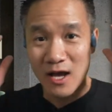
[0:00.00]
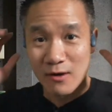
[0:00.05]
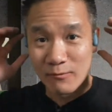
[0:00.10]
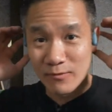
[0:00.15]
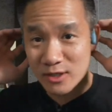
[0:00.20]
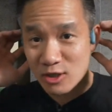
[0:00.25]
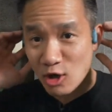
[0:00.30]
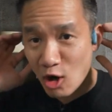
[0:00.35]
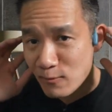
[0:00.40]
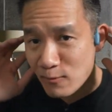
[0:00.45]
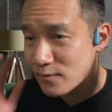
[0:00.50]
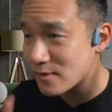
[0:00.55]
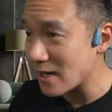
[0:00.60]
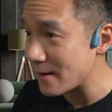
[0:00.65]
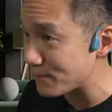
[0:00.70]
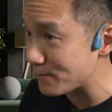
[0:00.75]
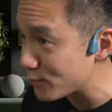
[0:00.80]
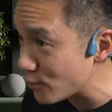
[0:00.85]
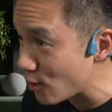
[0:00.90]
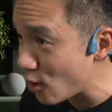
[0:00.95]
With the Open
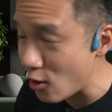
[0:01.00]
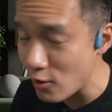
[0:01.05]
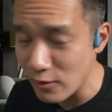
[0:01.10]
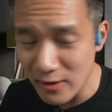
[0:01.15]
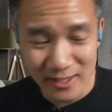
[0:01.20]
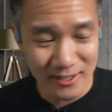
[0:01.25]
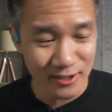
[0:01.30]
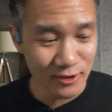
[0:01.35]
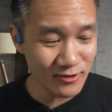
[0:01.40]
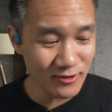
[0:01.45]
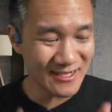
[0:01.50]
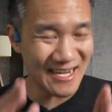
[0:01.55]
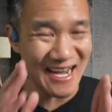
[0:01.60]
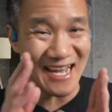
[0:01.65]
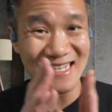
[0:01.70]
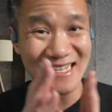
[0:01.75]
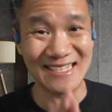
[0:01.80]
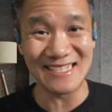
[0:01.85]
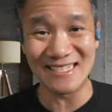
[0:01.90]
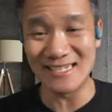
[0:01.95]
Run Pro, you
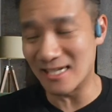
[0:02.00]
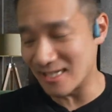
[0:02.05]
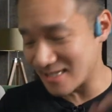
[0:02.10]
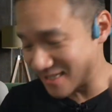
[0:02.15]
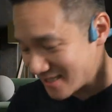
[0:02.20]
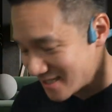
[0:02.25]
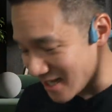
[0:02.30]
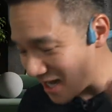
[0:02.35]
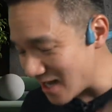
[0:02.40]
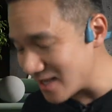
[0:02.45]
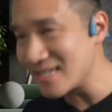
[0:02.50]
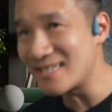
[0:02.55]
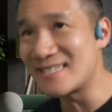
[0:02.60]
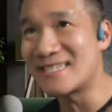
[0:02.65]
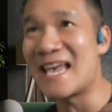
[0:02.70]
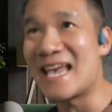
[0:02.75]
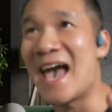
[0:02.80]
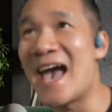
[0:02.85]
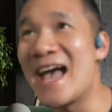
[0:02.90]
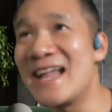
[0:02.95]
got a solid
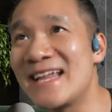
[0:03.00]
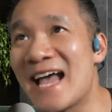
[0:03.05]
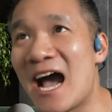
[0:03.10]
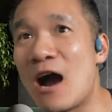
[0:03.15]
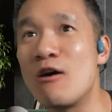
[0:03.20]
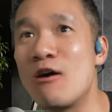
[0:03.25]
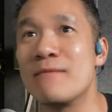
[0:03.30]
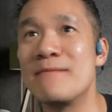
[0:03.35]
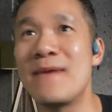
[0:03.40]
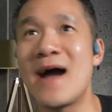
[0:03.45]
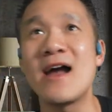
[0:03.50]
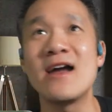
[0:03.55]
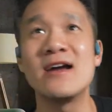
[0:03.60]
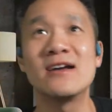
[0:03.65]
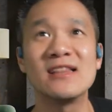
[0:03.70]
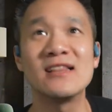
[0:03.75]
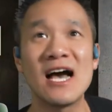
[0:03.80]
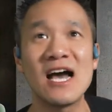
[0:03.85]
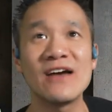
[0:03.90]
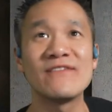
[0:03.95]
10 hour
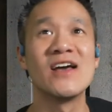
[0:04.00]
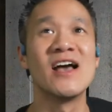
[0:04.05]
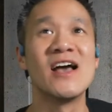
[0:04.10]
battery life.